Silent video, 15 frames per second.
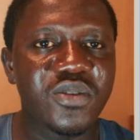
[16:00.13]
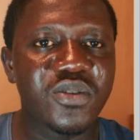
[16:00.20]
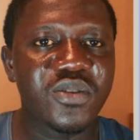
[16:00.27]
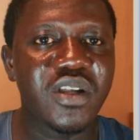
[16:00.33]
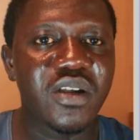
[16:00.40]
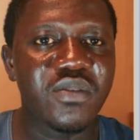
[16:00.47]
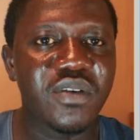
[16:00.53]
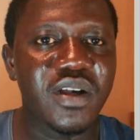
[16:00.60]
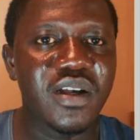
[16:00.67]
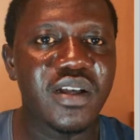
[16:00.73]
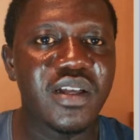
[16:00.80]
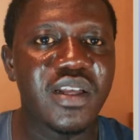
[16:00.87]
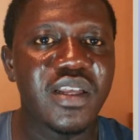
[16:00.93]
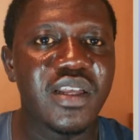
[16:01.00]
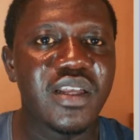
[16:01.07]
to cover
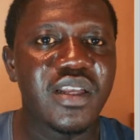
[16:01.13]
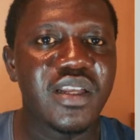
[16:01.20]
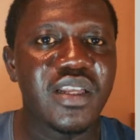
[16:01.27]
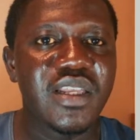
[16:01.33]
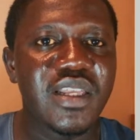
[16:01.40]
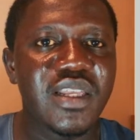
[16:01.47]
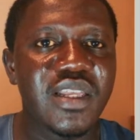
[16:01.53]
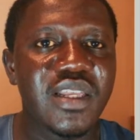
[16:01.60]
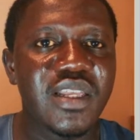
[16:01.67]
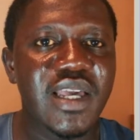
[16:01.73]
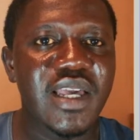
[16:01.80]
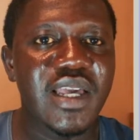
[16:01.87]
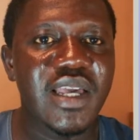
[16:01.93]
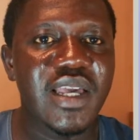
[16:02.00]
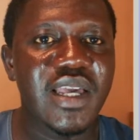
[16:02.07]

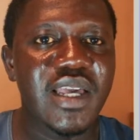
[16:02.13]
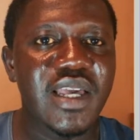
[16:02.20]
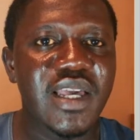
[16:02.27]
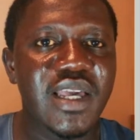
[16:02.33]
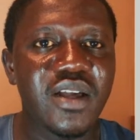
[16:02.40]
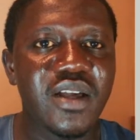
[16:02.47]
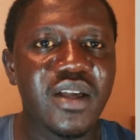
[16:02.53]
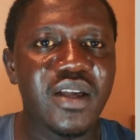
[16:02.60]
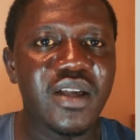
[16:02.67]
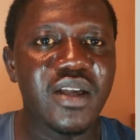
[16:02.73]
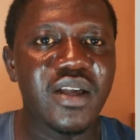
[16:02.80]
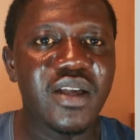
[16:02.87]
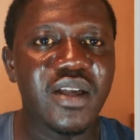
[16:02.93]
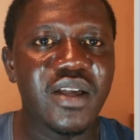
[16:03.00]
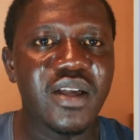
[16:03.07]
extra
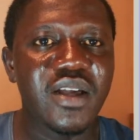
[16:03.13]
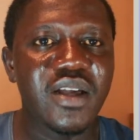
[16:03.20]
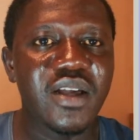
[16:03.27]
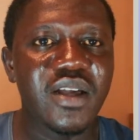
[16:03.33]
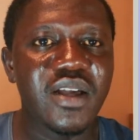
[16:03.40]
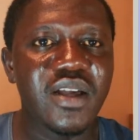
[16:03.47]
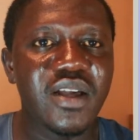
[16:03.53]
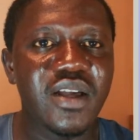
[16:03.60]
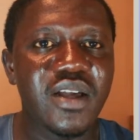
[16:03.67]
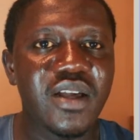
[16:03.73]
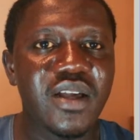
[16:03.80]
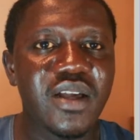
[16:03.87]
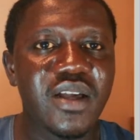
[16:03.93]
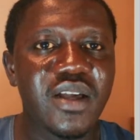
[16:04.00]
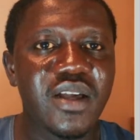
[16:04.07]
tools, apps, and
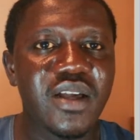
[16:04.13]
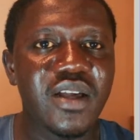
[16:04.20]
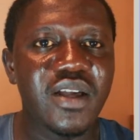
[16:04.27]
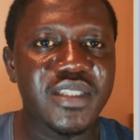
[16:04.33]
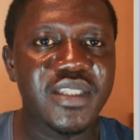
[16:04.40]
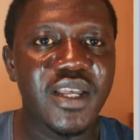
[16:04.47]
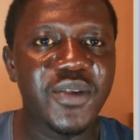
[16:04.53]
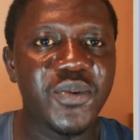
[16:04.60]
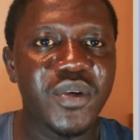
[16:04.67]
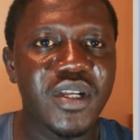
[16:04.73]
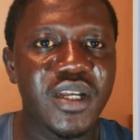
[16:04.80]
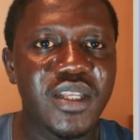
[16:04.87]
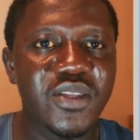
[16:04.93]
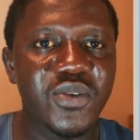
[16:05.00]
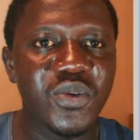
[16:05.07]
softwares that you
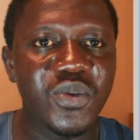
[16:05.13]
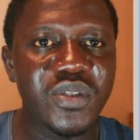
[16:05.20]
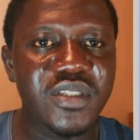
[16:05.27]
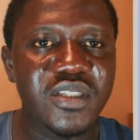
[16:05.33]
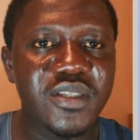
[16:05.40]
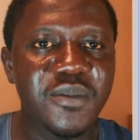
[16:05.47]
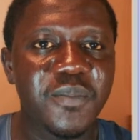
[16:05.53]
can use